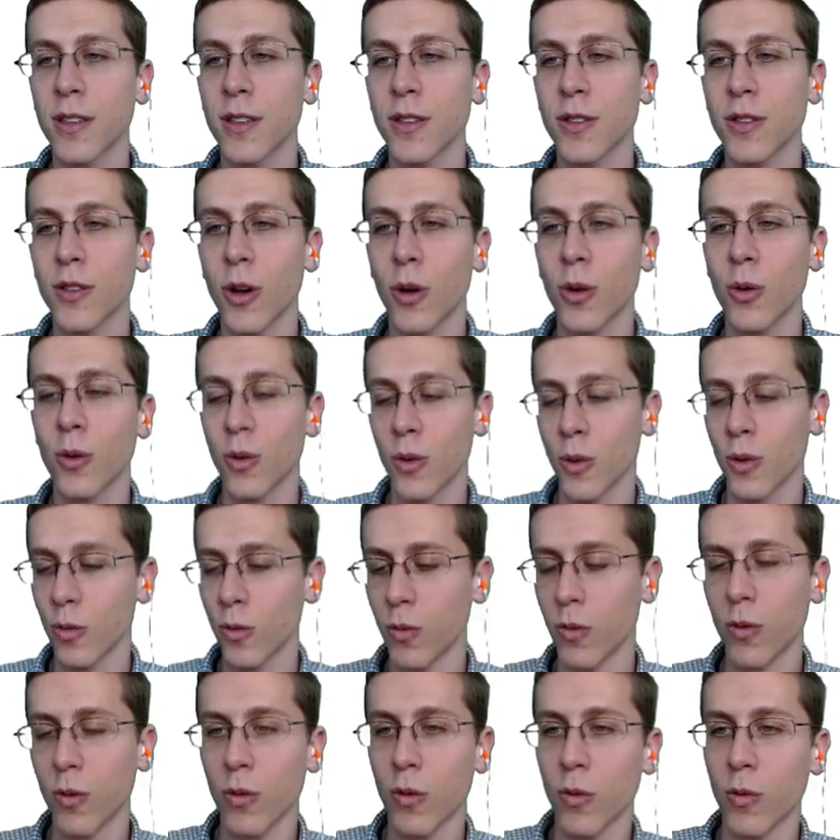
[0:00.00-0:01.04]
So
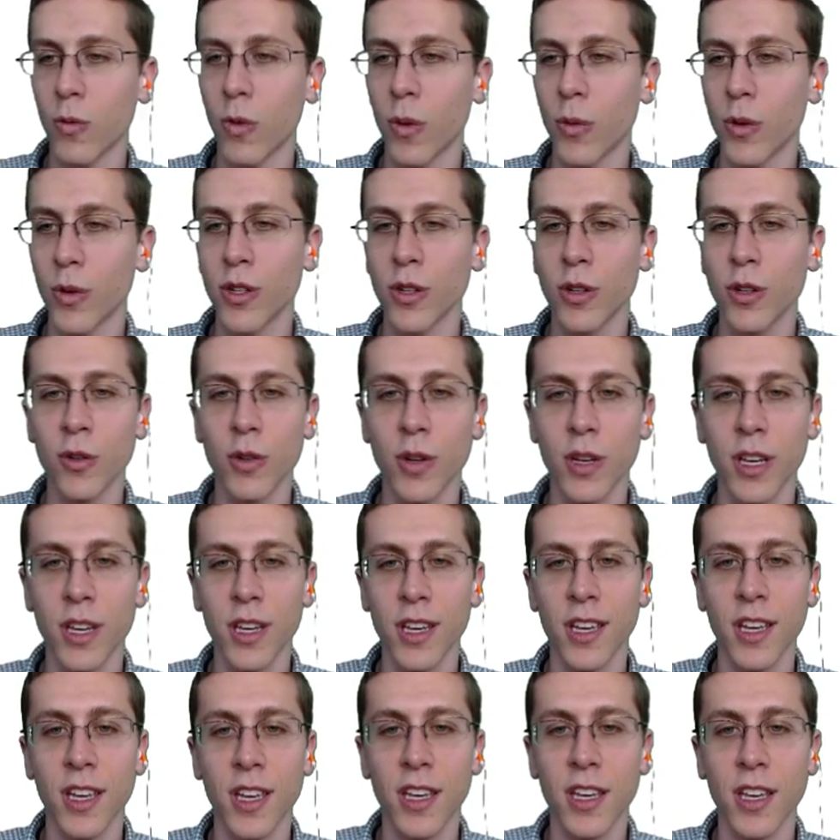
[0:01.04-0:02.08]
what we do
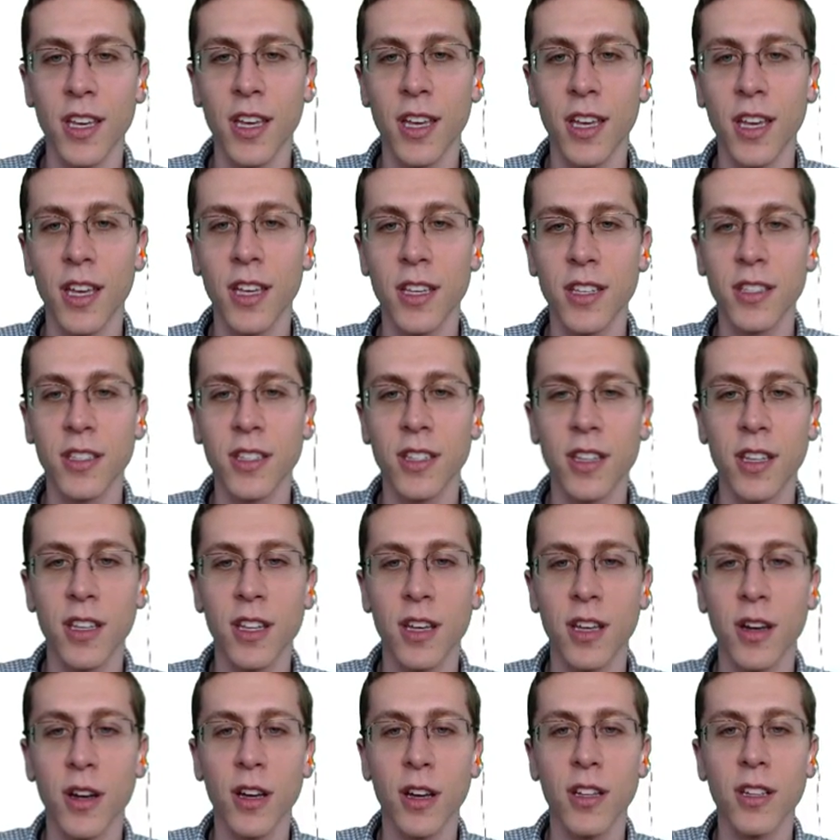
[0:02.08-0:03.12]
is
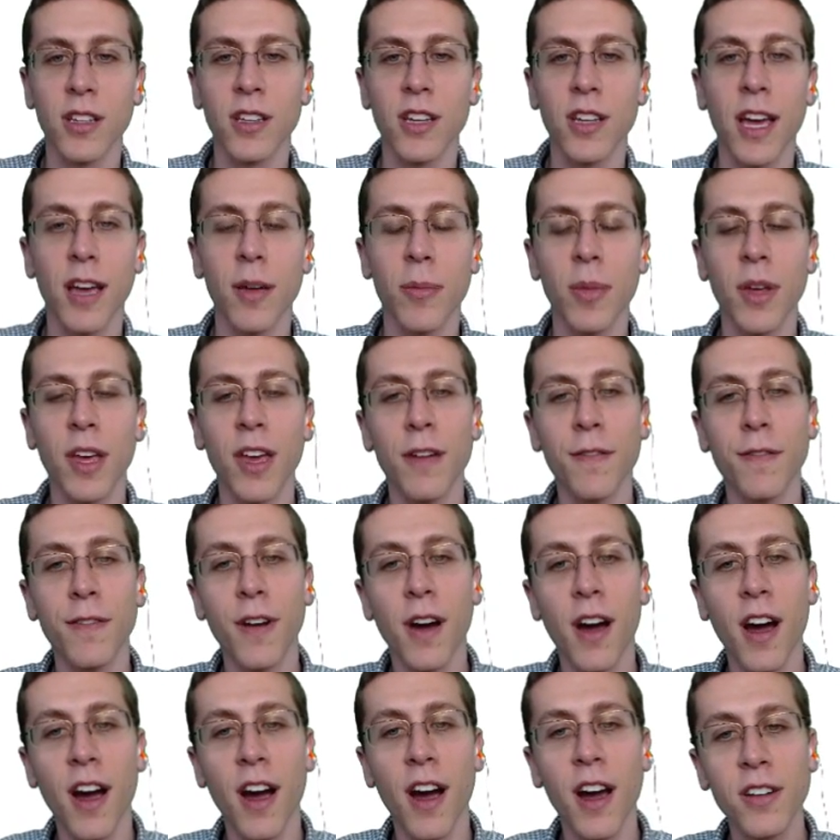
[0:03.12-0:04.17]
type if
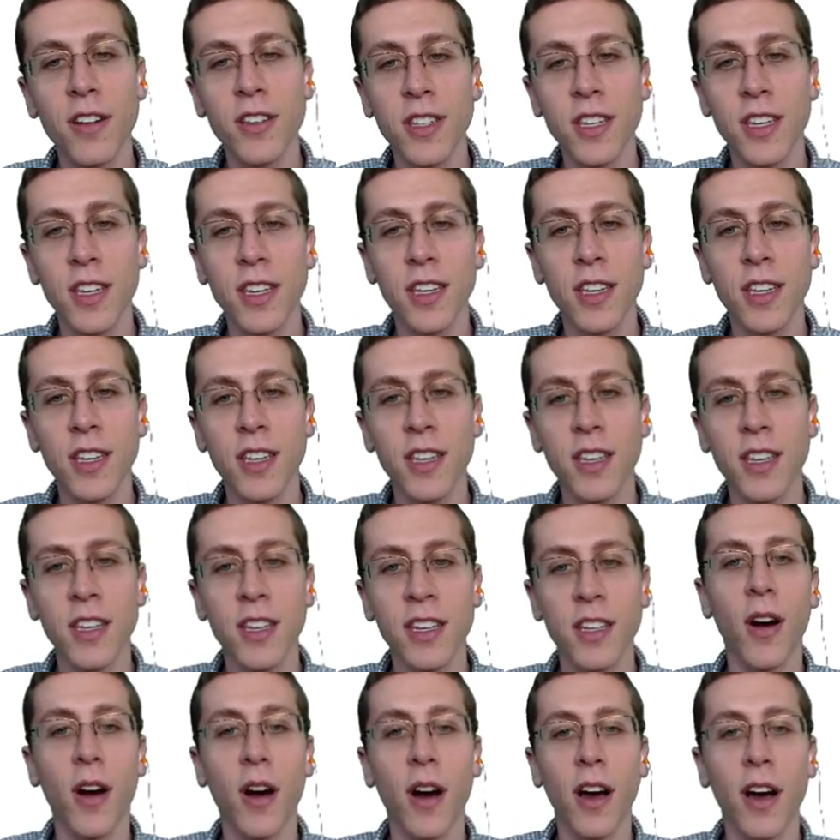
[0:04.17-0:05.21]

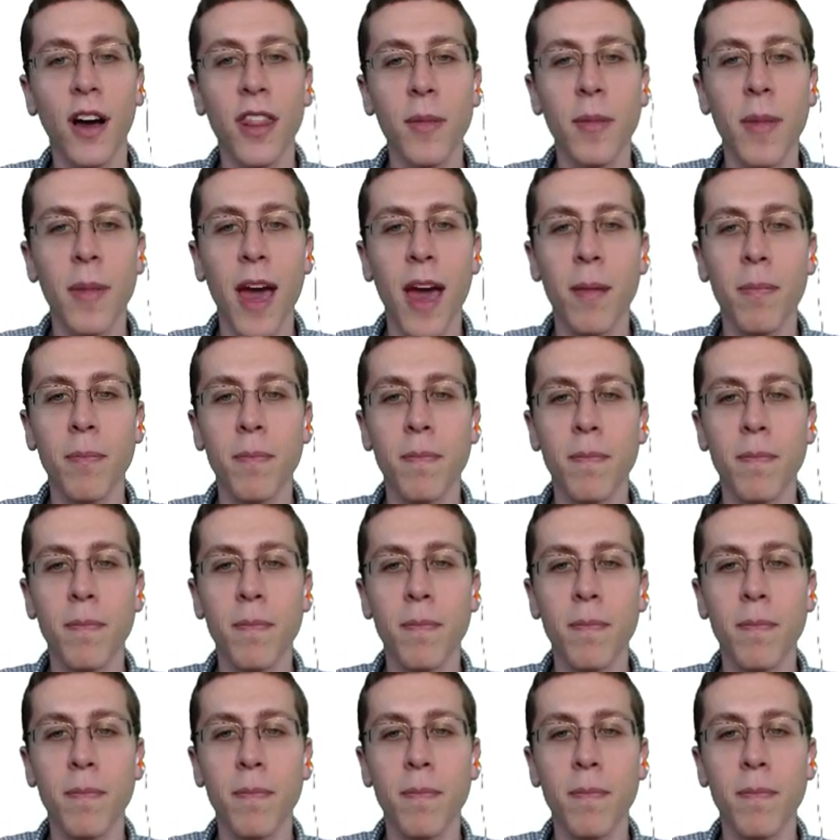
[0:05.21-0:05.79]
rc.onTheMap